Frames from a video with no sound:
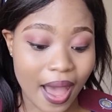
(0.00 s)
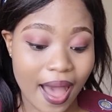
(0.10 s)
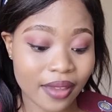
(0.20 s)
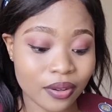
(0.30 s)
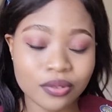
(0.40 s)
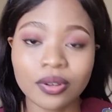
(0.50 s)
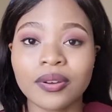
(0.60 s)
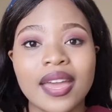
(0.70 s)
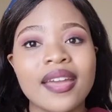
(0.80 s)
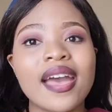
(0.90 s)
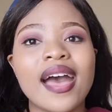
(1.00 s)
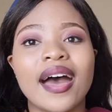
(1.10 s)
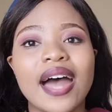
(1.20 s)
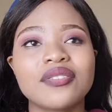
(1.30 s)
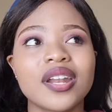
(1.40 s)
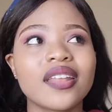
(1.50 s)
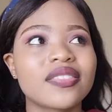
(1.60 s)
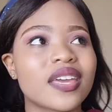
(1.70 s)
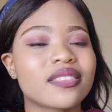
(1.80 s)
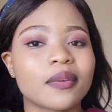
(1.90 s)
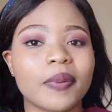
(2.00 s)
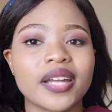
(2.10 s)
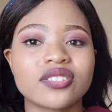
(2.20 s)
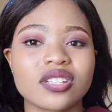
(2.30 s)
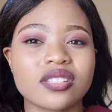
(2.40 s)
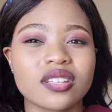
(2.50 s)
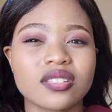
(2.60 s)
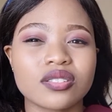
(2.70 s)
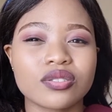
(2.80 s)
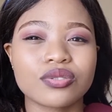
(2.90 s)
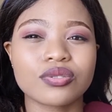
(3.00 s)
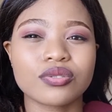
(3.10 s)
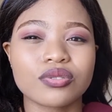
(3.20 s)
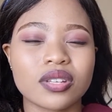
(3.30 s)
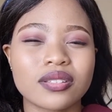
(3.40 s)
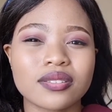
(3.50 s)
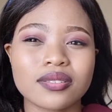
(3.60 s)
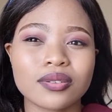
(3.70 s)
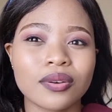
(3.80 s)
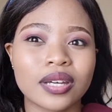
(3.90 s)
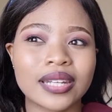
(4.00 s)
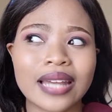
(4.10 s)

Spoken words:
I don't know. Hey, I really think the patch is it's so good.